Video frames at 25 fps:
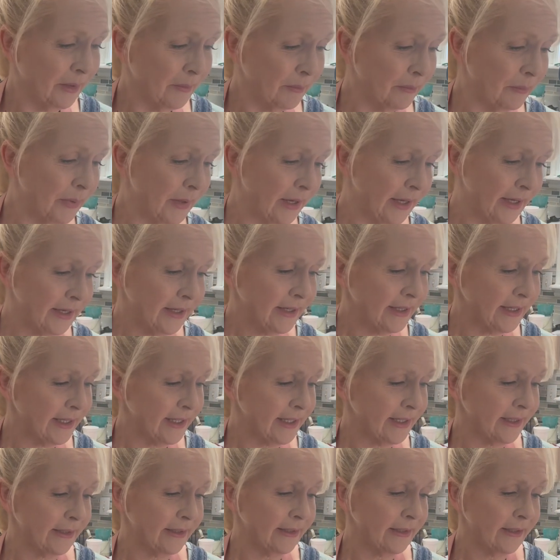But
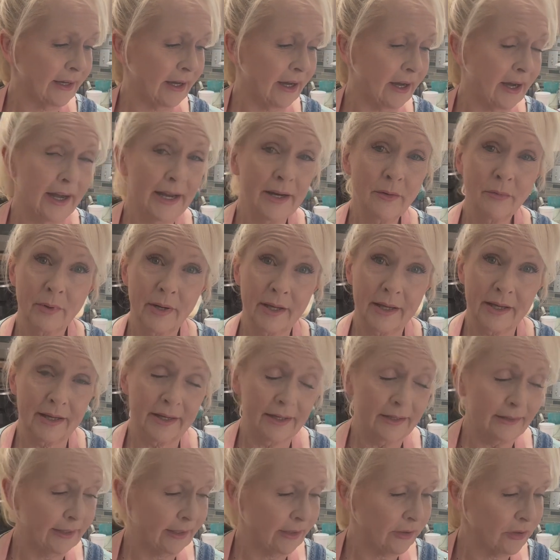I
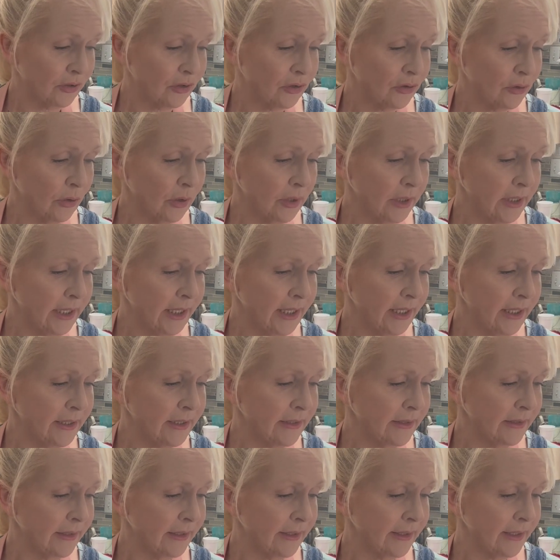read that
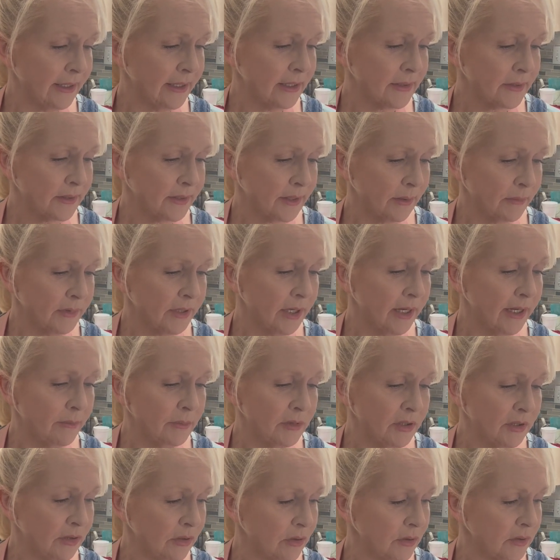shortening is
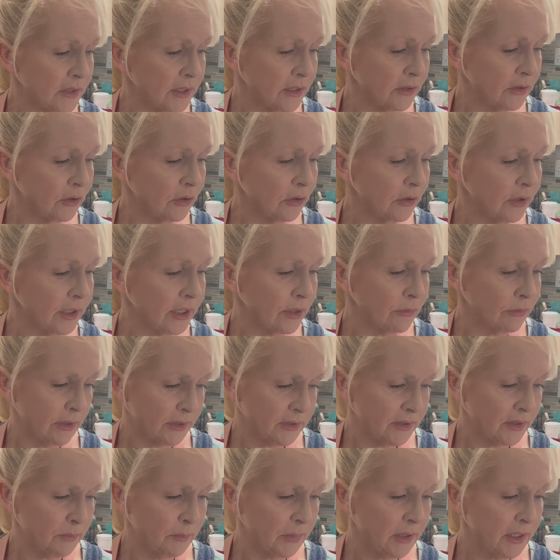sometimes used in cookie
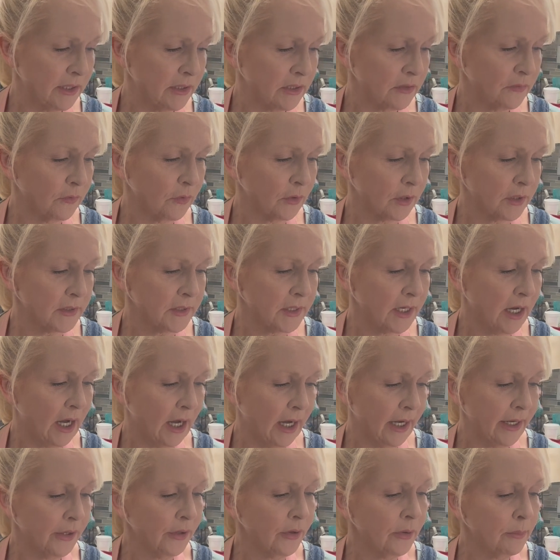recipes for its
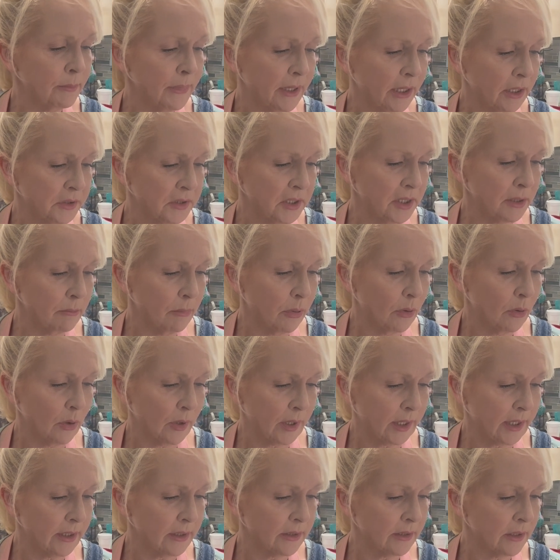higher melting
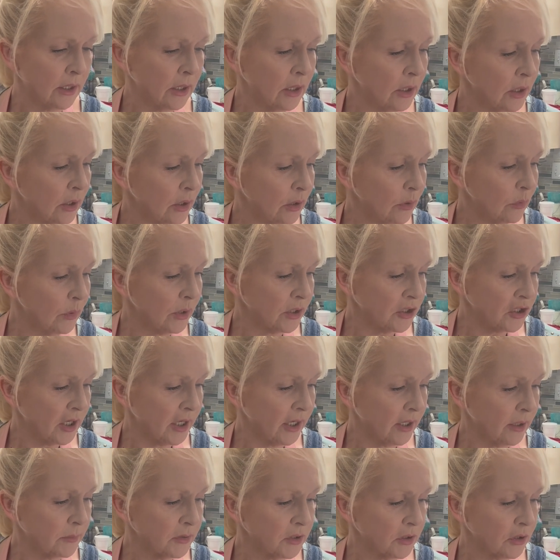point, which
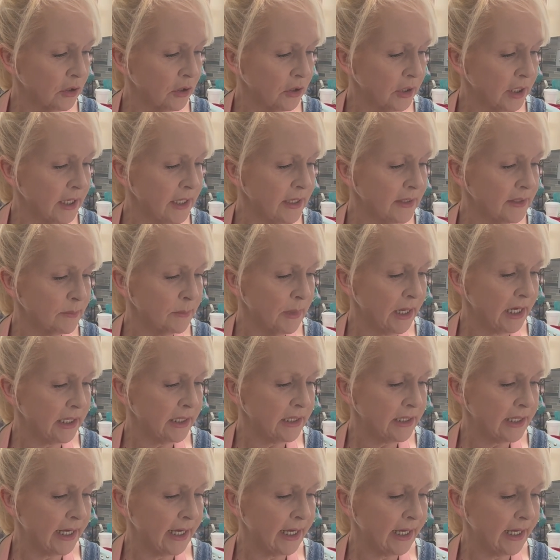helps cookies
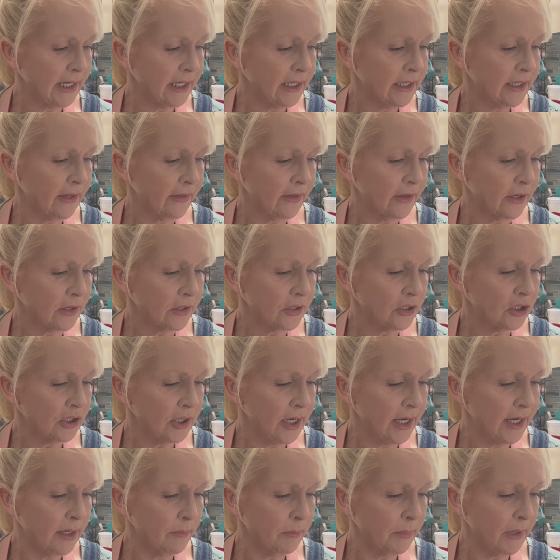maintain their
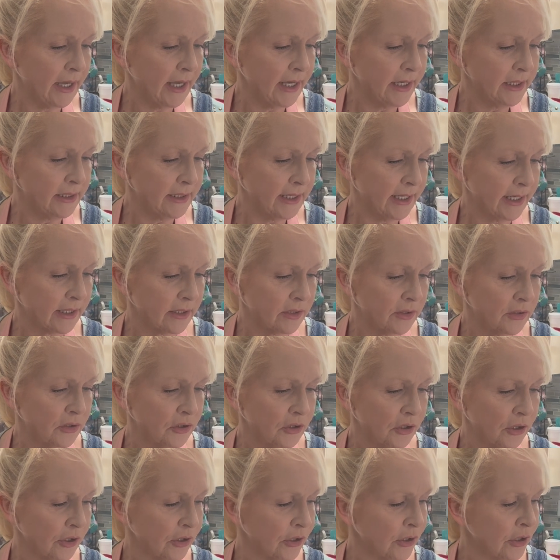shape and
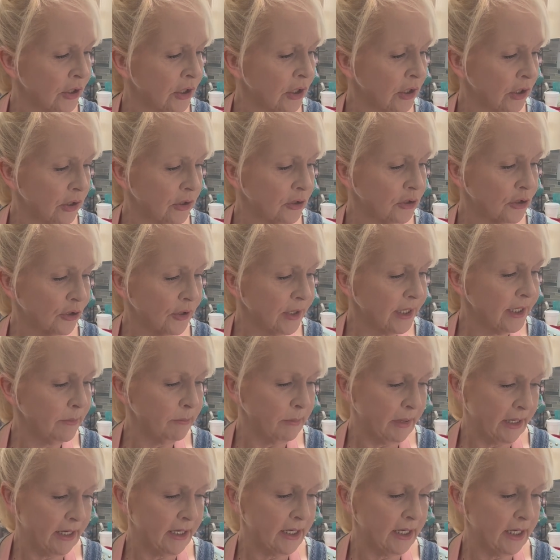texture during
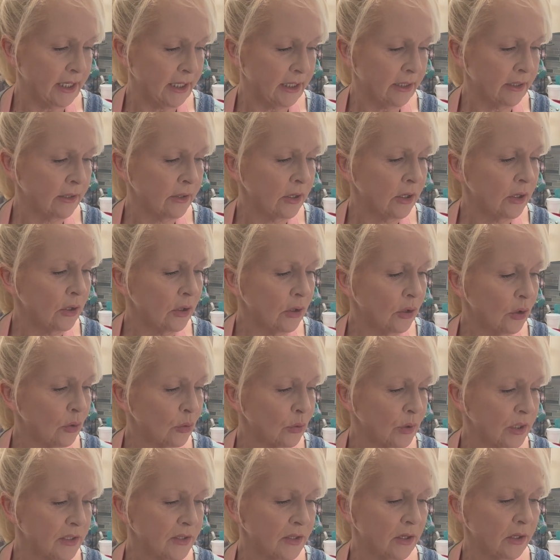baking,
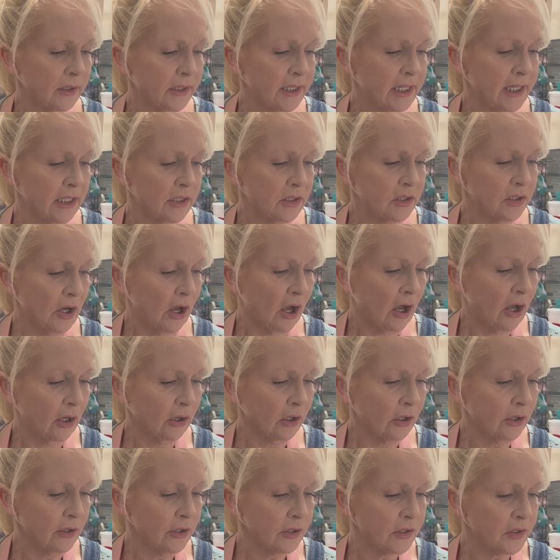resulting in
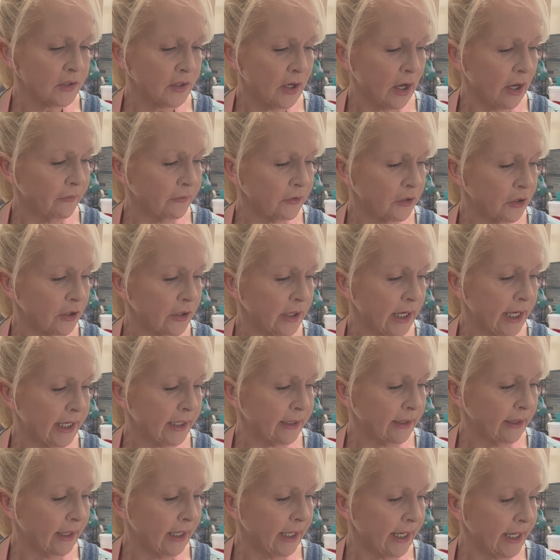taller, softer,
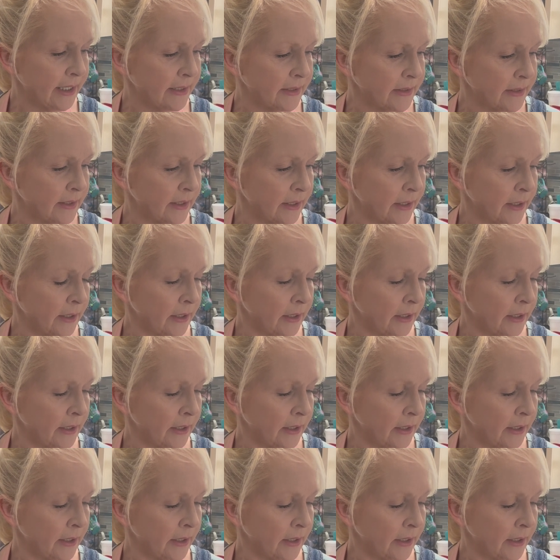and less